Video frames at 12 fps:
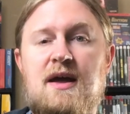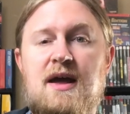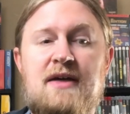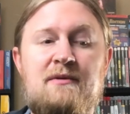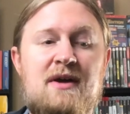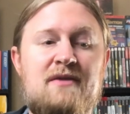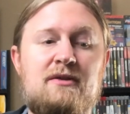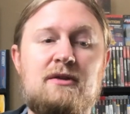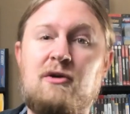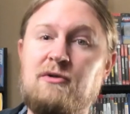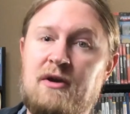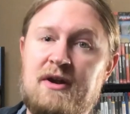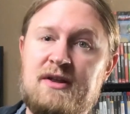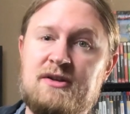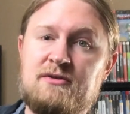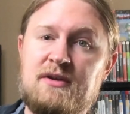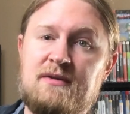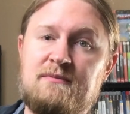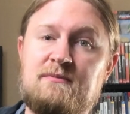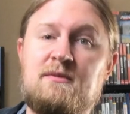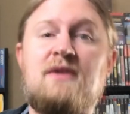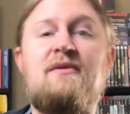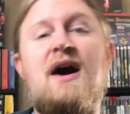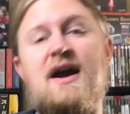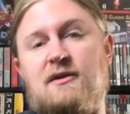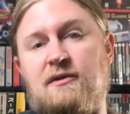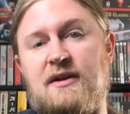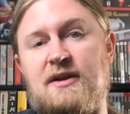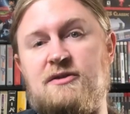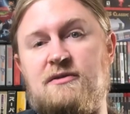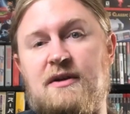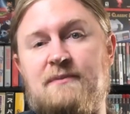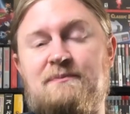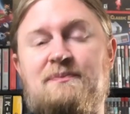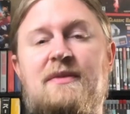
and we have a low note on each string, we have a high note on each string.